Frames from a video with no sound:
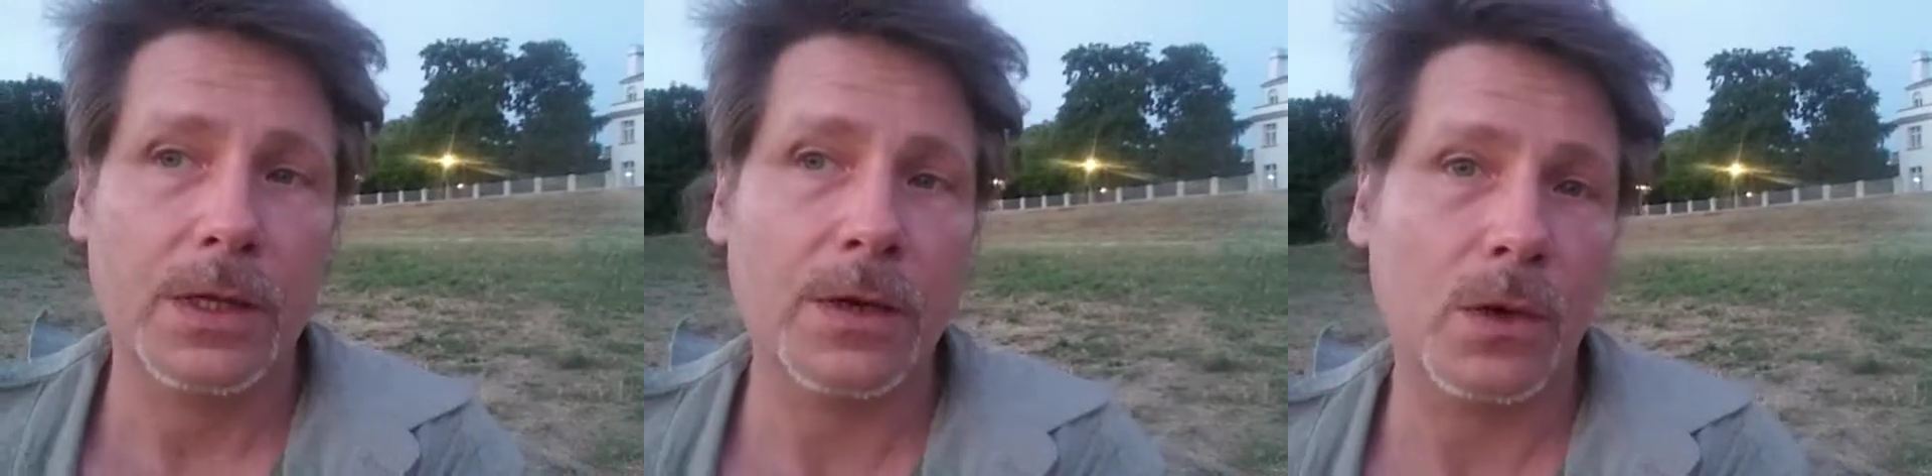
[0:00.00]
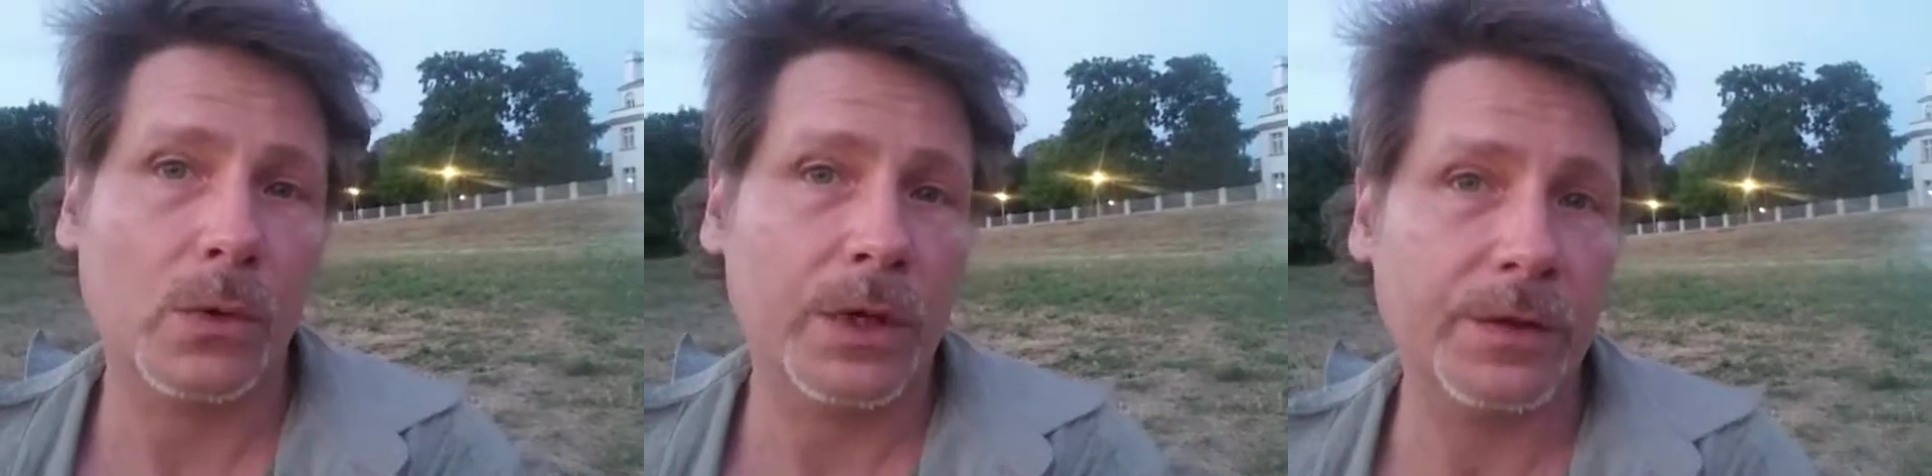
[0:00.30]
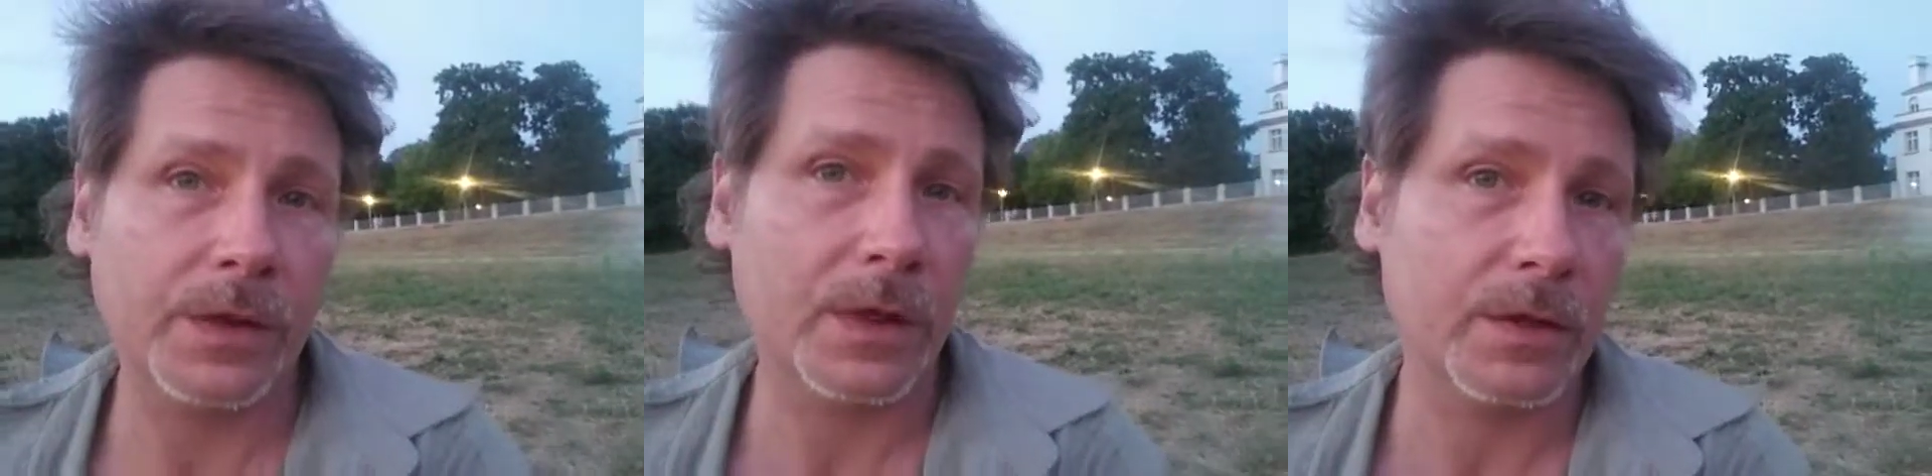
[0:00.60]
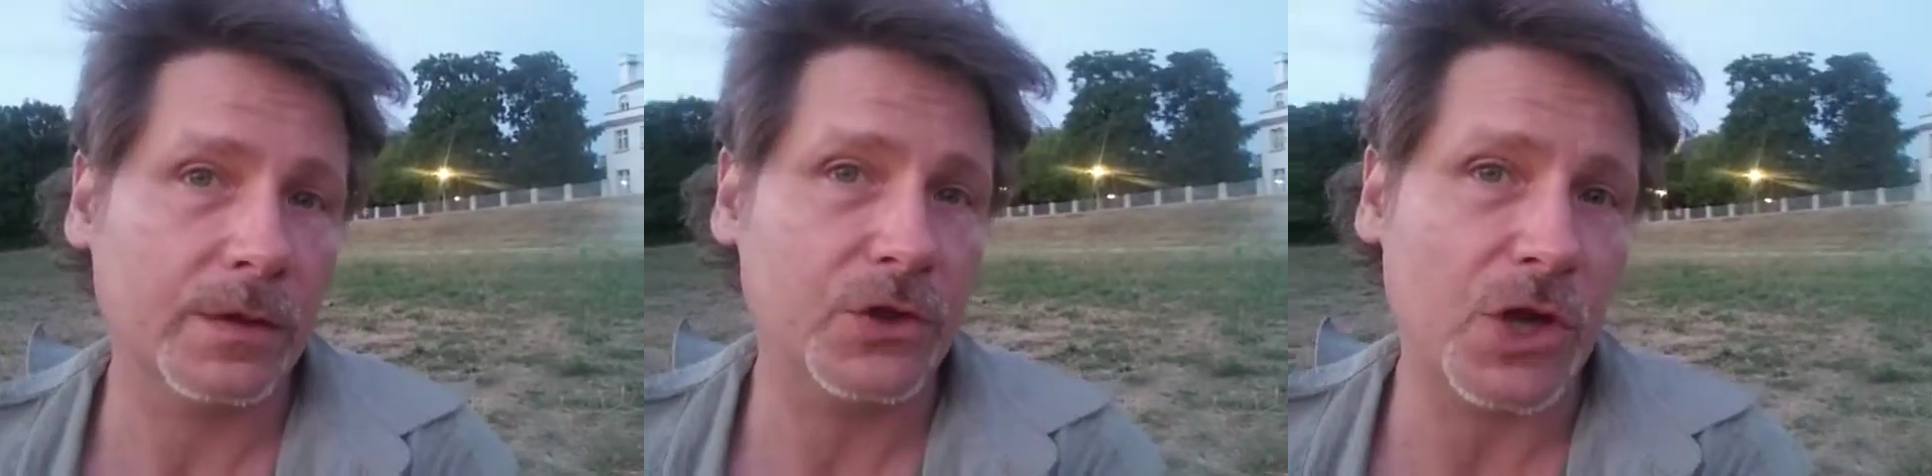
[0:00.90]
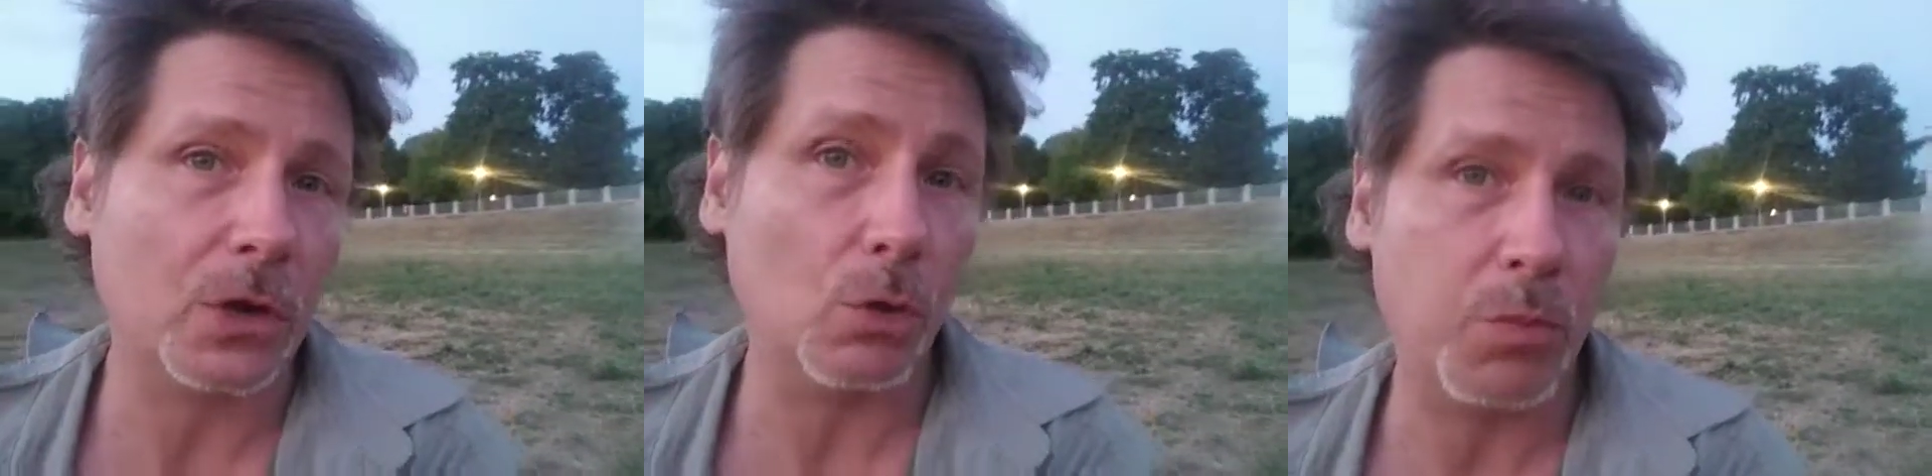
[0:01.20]
You know, in the
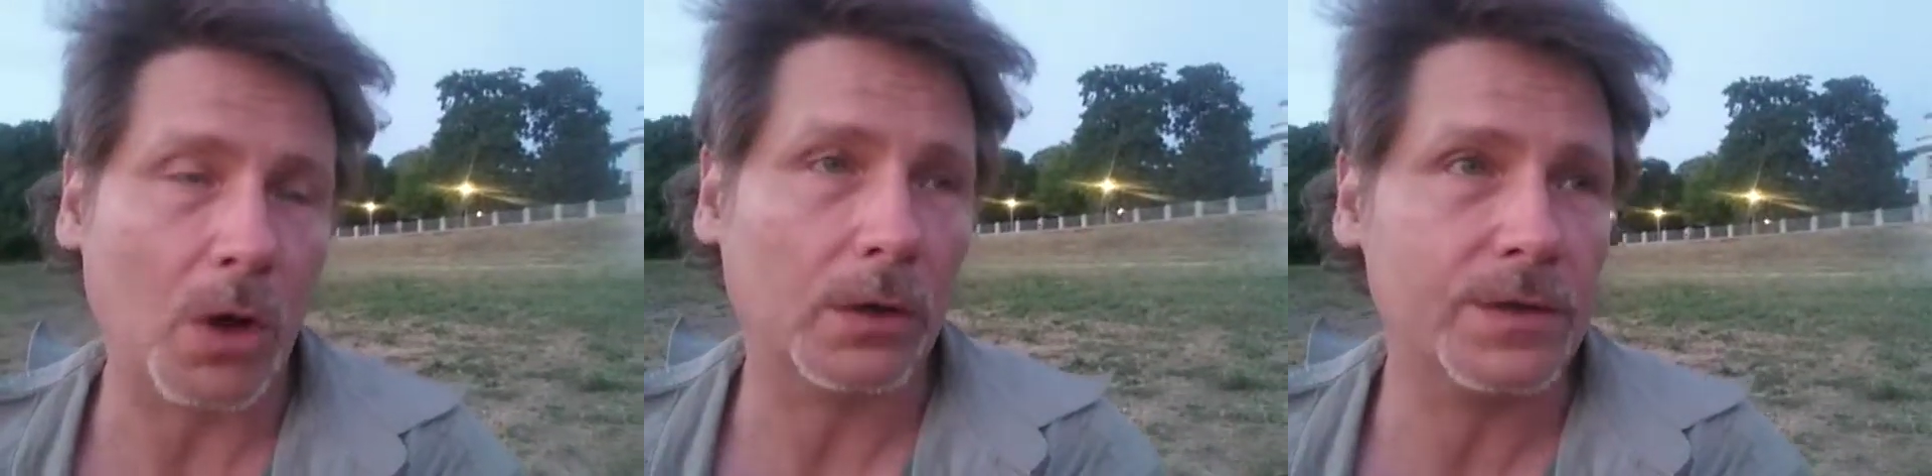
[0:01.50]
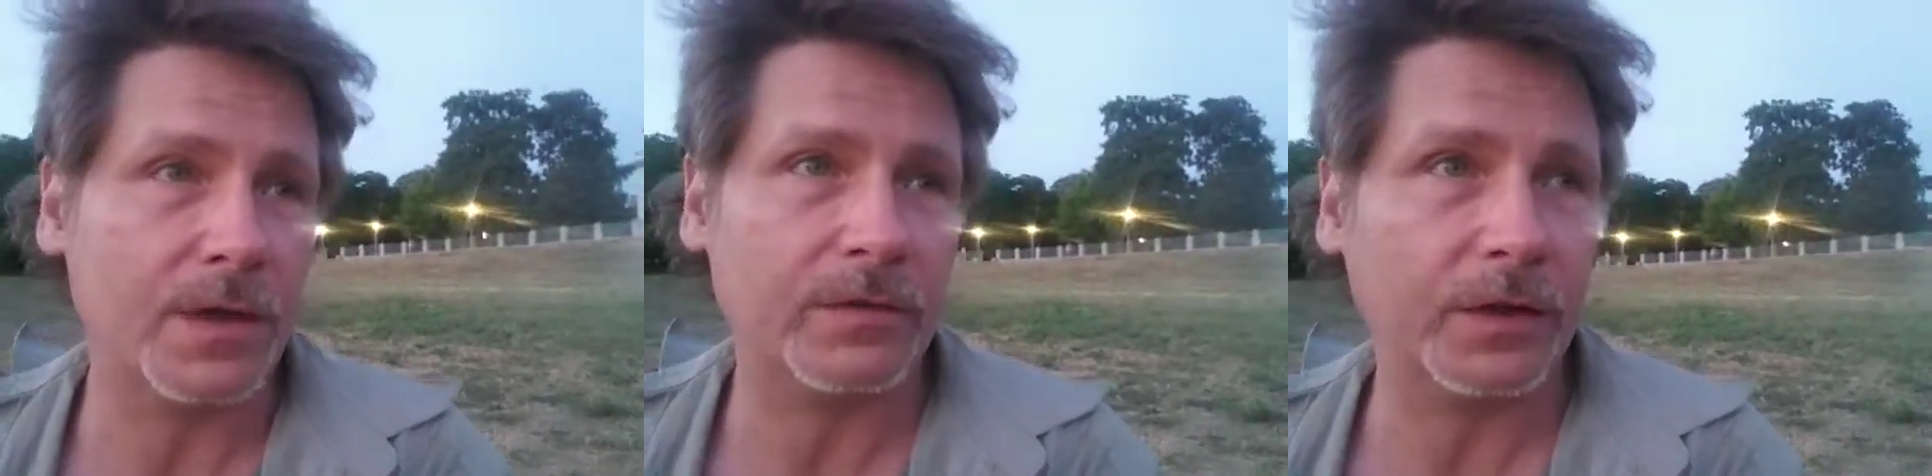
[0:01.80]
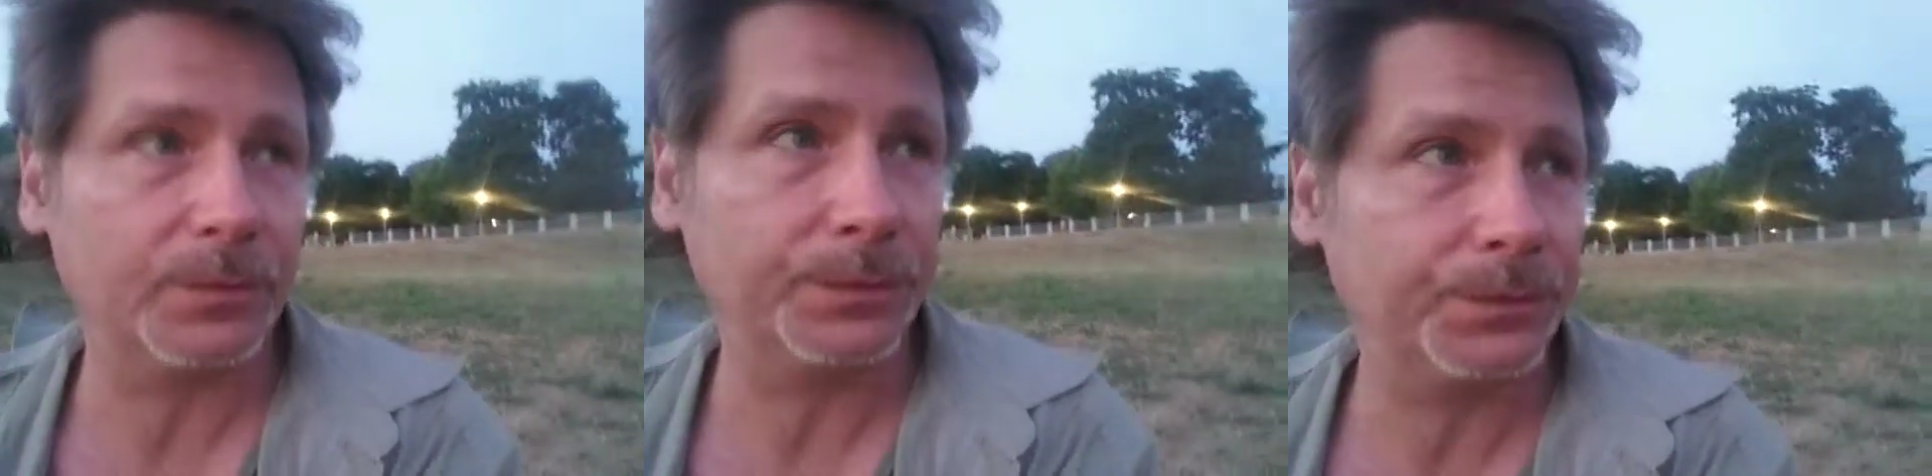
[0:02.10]
jungle parts of it.